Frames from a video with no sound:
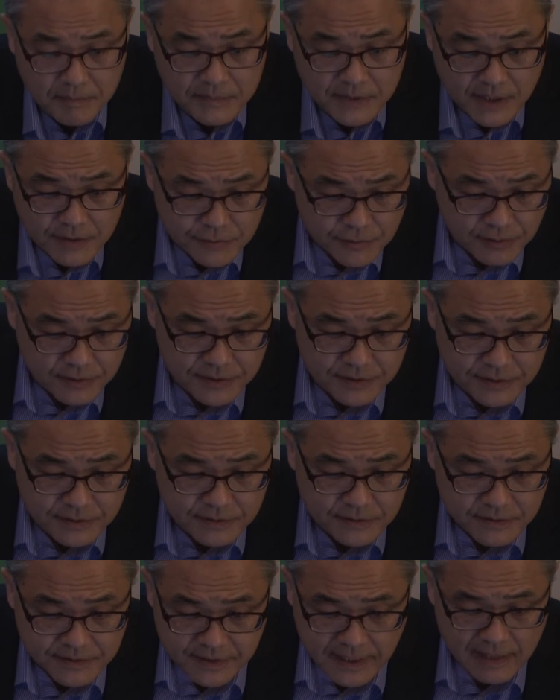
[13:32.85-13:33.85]
teacher's
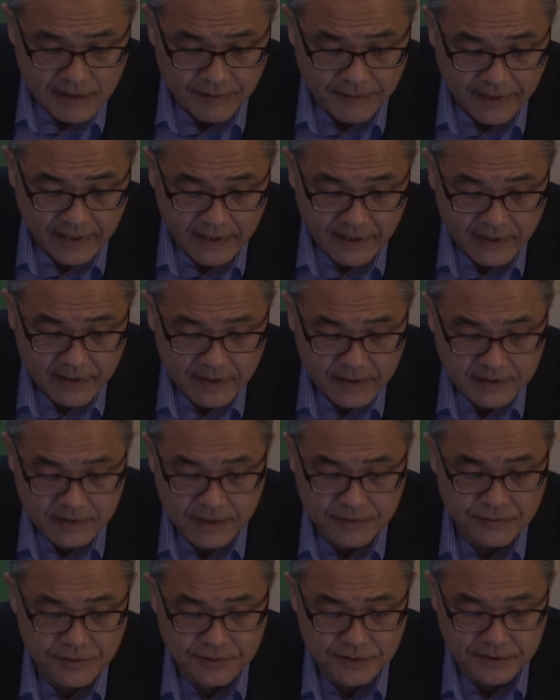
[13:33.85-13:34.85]
salary,
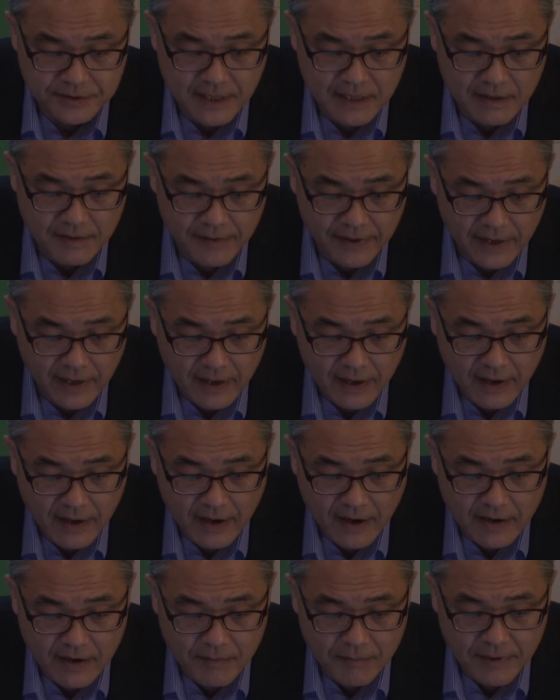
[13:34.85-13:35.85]

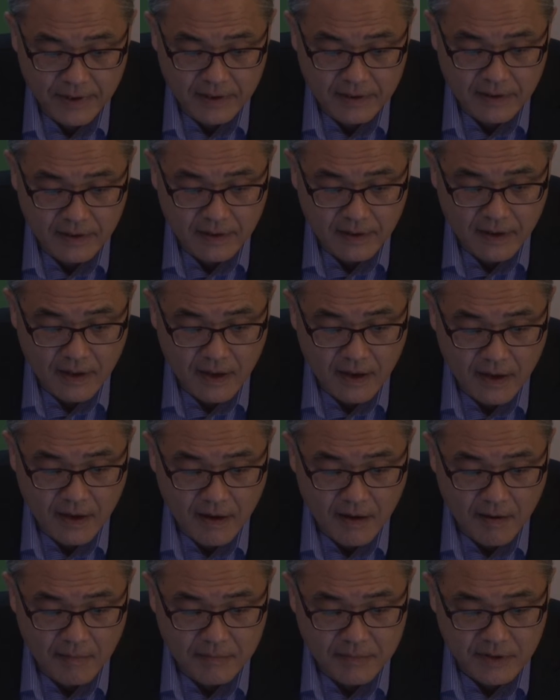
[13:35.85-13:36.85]
and the real
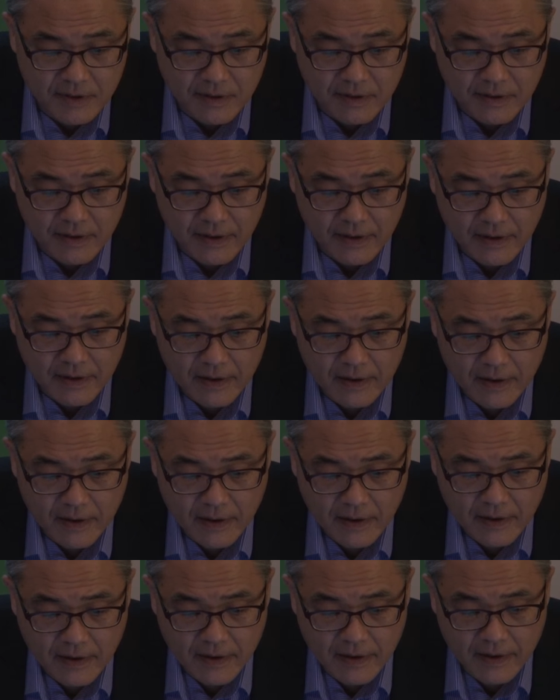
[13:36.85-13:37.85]
the
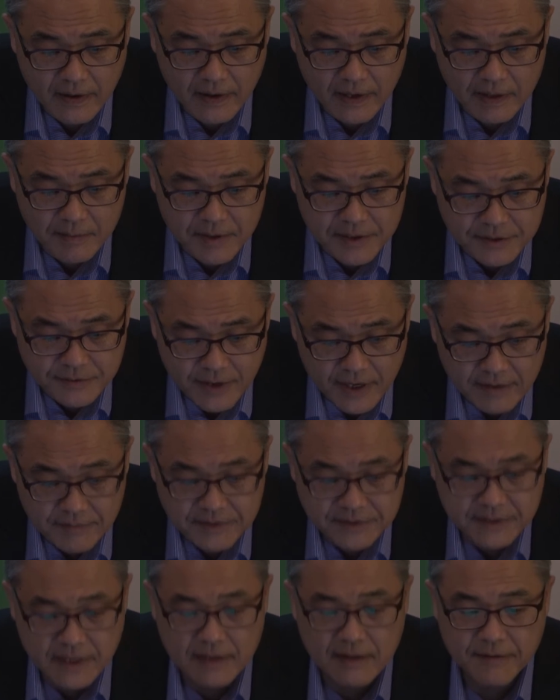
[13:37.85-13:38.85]
administrative
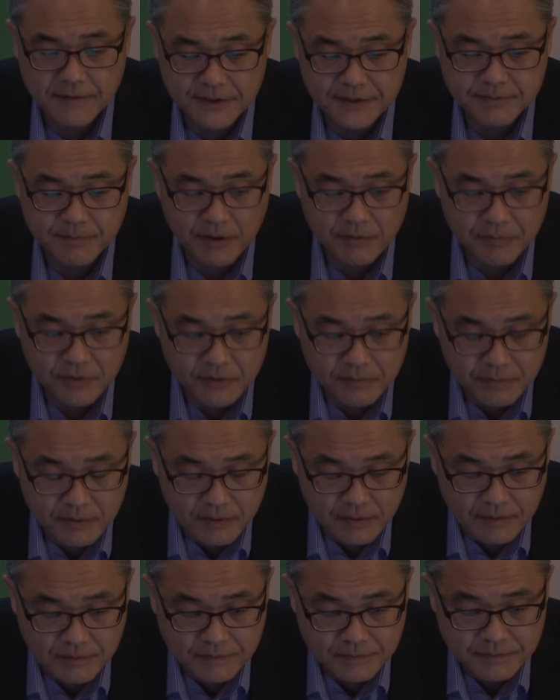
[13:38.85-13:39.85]
salaries per
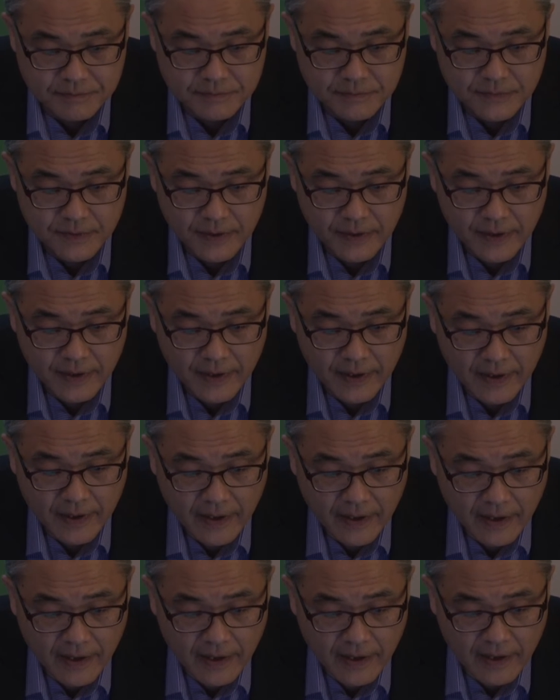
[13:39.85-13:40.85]
pupil.
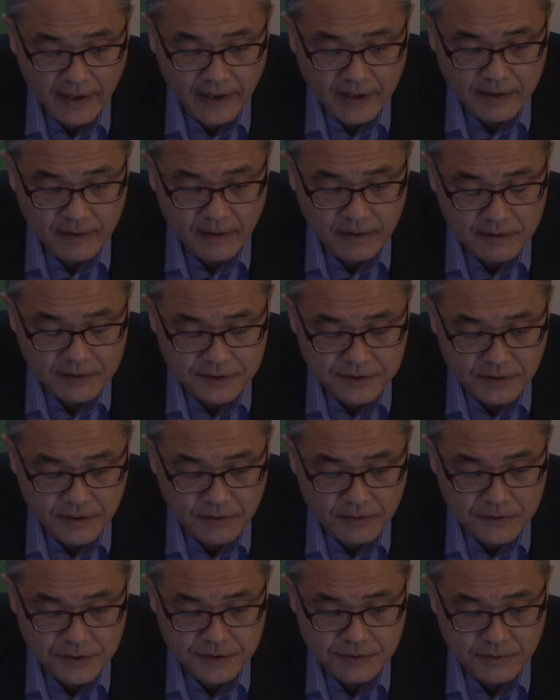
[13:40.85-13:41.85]
And
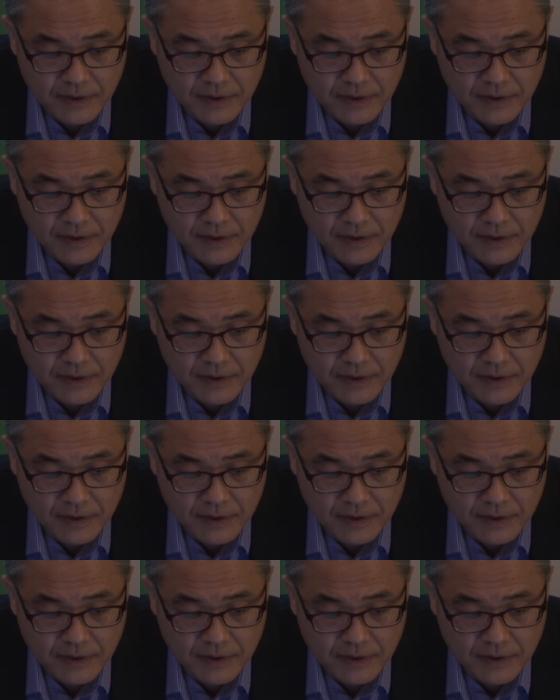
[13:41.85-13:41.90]
also